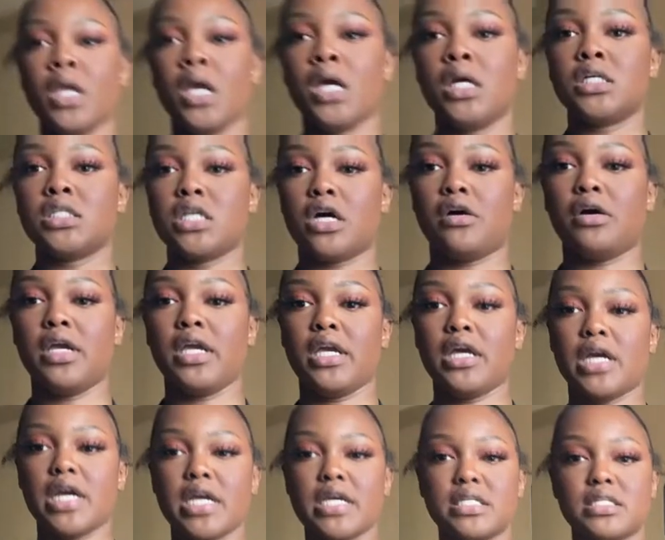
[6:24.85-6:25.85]
So here
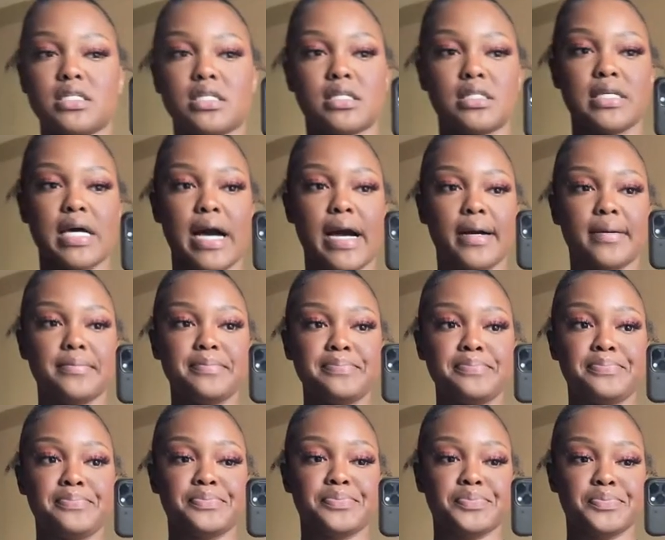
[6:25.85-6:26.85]
is the top.
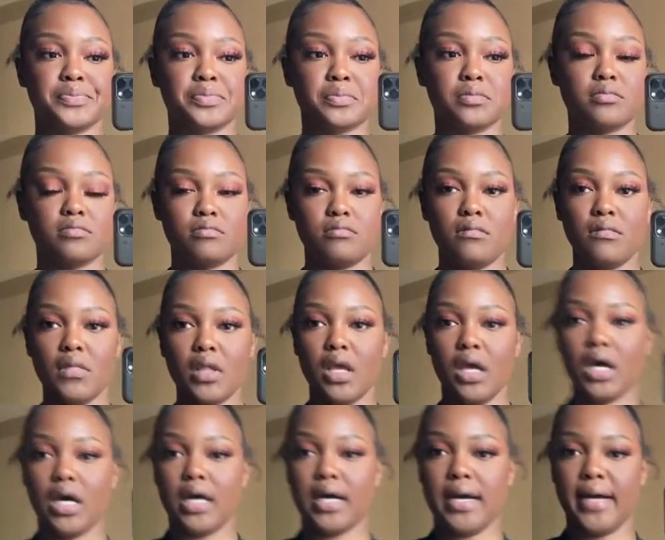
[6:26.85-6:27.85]

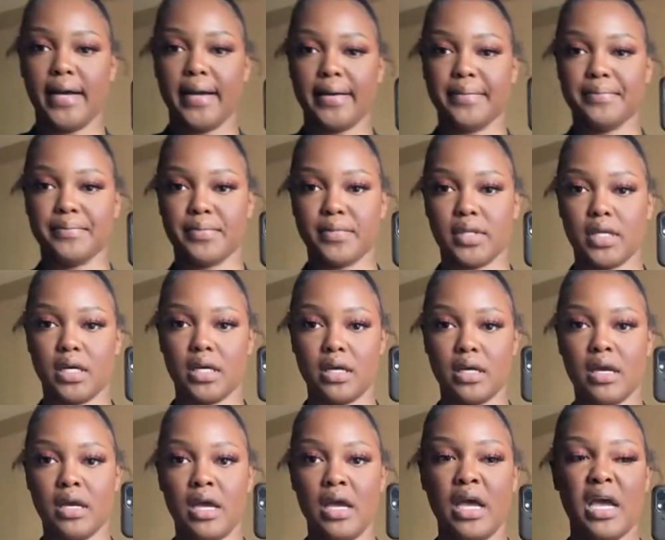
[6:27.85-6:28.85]
um
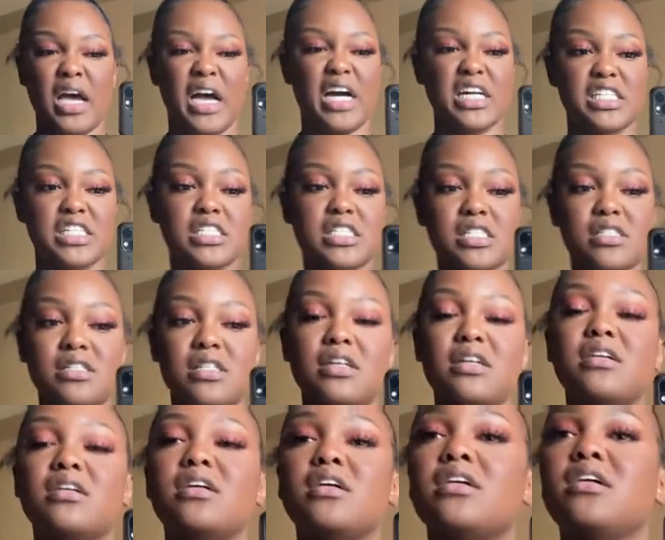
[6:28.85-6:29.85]
I just
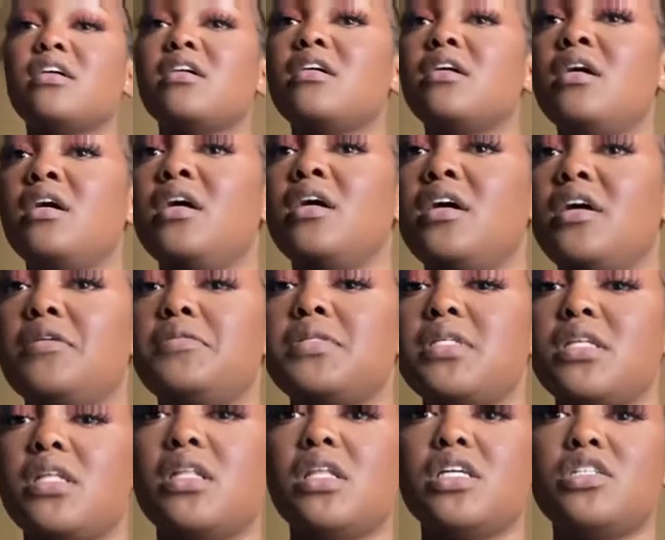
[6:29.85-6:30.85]
uh, it was
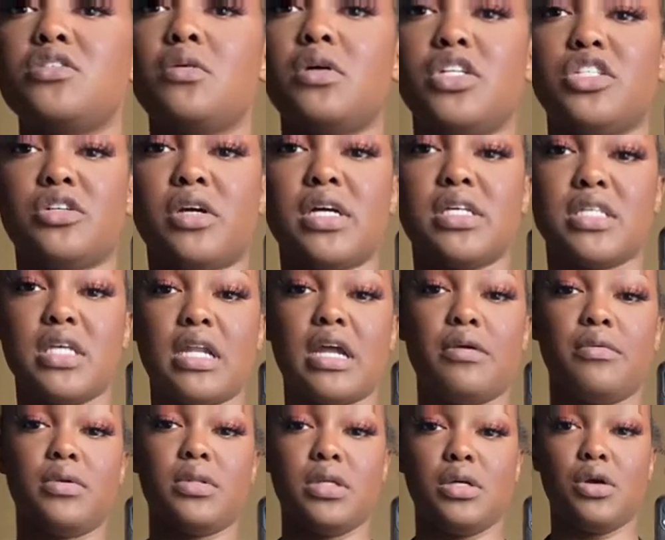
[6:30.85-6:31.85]
either this or a dress, and I
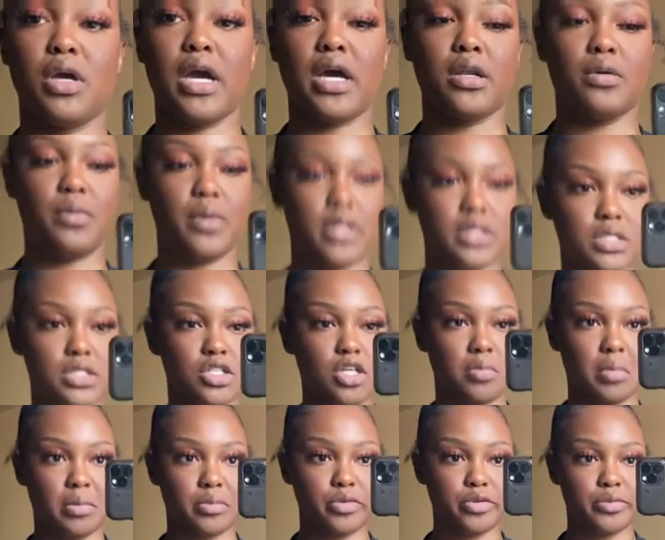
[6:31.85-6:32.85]
really kind of wanted to show my
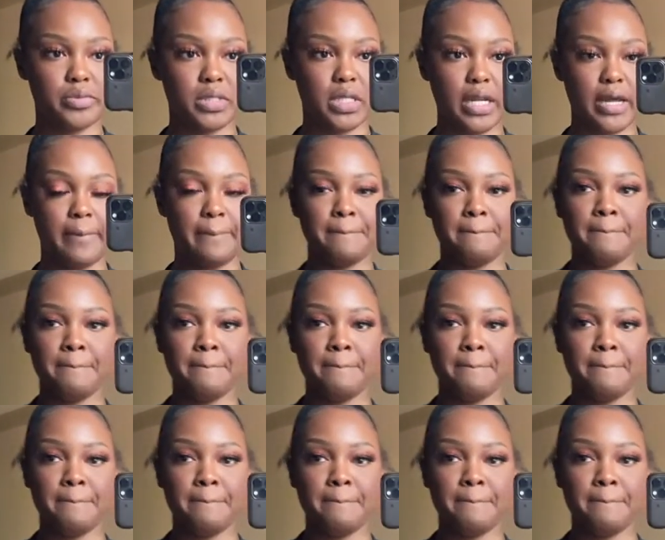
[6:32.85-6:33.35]
boobs today.